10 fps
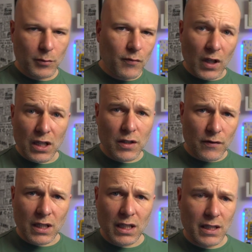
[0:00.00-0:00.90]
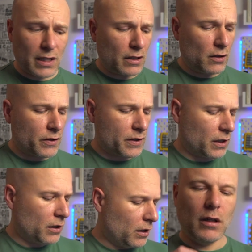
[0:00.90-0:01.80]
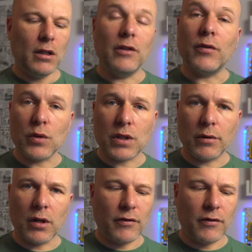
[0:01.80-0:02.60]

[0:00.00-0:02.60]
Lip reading: each of the keys in the cluster. You've also got,